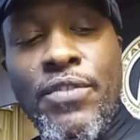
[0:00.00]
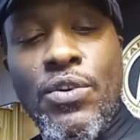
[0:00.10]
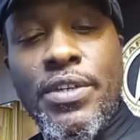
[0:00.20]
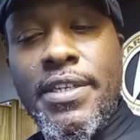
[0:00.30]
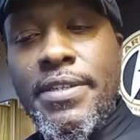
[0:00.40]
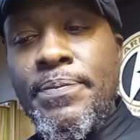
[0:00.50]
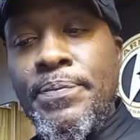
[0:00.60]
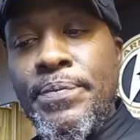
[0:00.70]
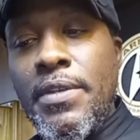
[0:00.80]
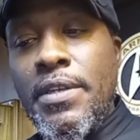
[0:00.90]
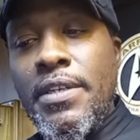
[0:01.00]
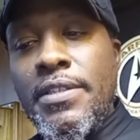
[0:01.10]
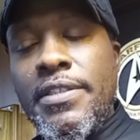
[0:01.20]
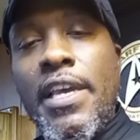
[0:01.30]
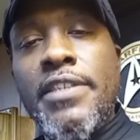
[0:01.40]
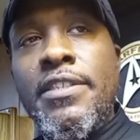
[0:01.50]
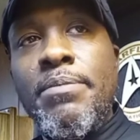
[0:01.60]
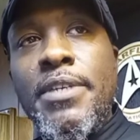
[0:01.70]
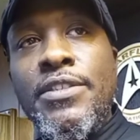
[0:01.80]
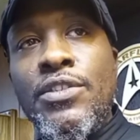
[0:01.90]
Vulcan sex
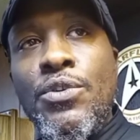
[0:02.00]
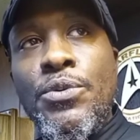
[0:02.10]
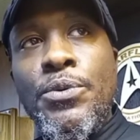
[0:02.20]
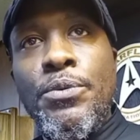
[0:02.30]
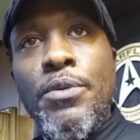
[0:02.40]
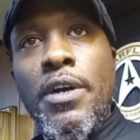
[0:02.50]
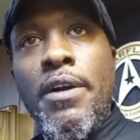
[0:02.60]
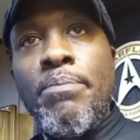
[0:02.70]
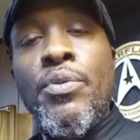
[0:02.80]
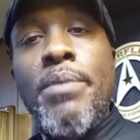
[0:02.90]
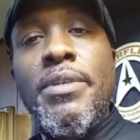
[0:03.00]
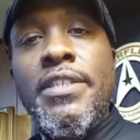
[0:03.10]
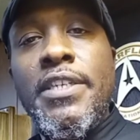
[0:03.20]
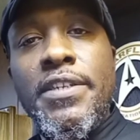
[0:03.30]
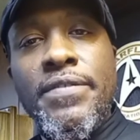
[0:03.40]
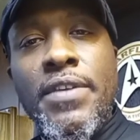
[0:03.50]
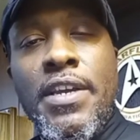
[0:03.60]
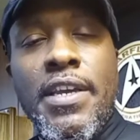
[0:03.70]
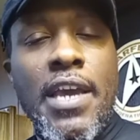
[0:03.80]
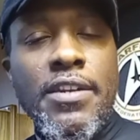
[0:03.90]
to be so primitive
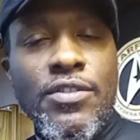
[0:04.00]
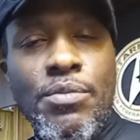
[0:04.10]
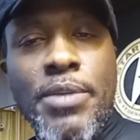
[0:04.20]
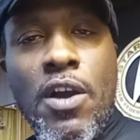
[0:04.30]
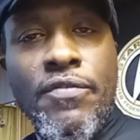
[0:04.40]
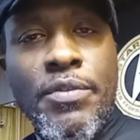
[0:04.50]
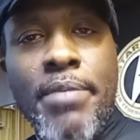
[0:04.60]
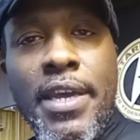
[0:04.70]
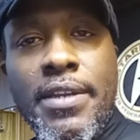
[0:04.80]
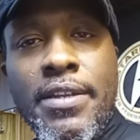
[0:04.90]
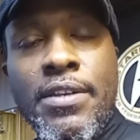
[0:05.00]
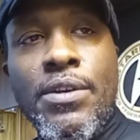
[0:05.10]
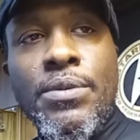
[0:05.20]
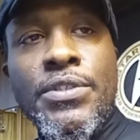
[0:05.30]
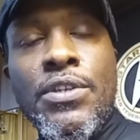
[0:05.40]
kind of threw me off a bit, you know.